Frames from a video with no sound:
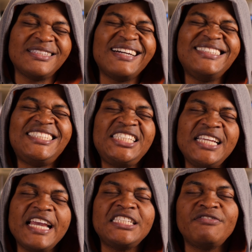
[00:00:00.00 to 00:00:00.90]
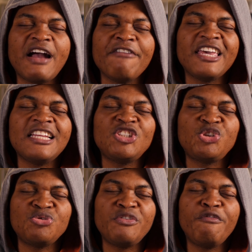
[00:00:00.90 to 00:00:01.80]
The GH5 can
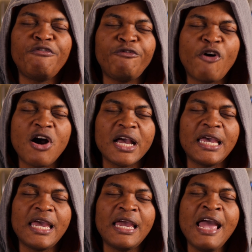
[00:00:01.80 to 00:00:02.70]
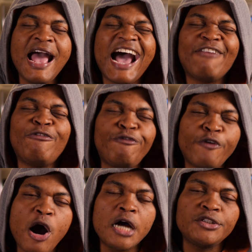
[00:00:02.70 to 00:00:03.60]
shoot 4K at
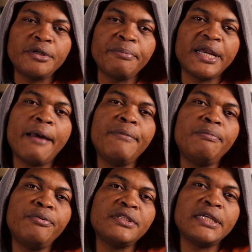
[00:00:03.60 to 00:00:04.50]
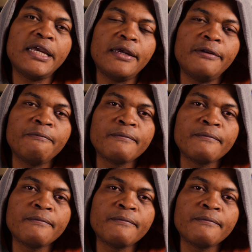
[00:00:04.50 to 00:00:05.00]
400 megabit per second.